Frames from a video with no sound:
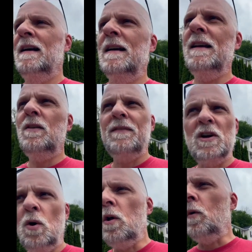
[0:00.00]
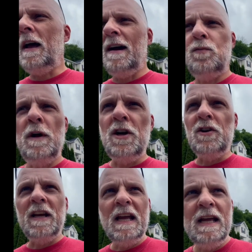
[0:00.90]
You don't have to go all the way halfway to your
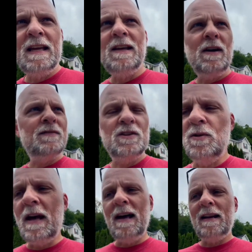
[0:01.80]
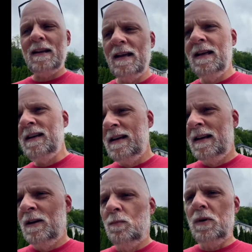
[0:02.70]
knee. You don't have to do that.
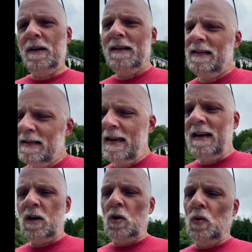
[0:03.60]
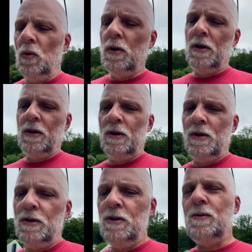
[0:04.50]
But you can't go.
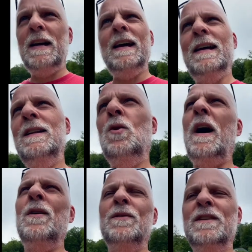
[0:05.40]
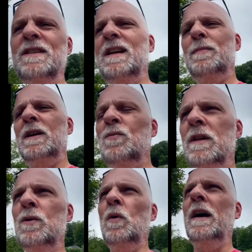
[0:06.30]
You can't. No, I don't. Does anybody
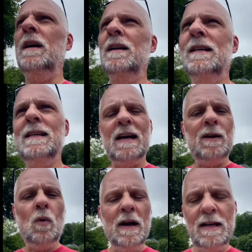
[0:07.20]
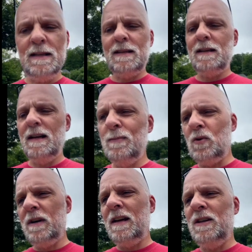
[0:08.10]
really wear tighty whities
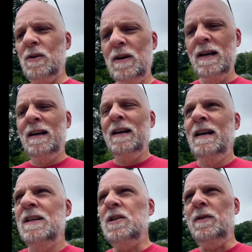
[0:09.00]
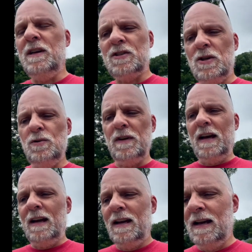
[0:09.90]
anymore? Can you? Is there any excuse for that?